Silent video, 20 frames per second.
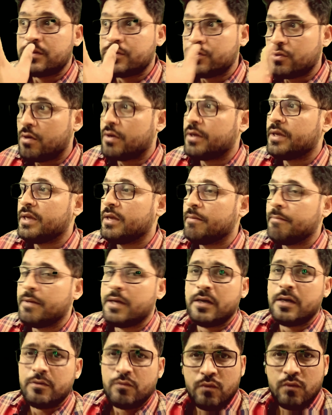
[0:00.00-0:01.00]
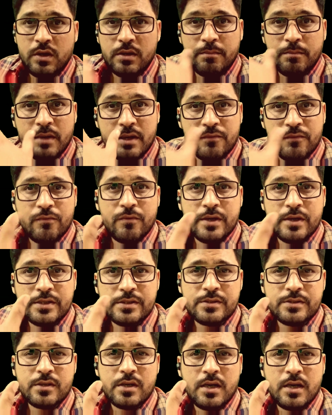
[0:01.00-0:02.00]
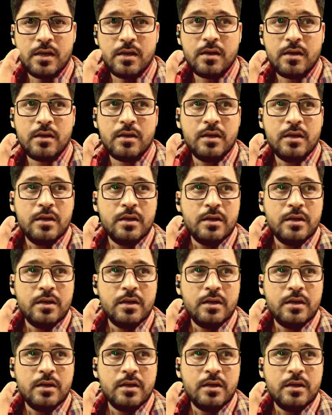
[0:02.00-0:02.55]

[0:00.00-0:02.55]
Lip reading: talking about, what my friends are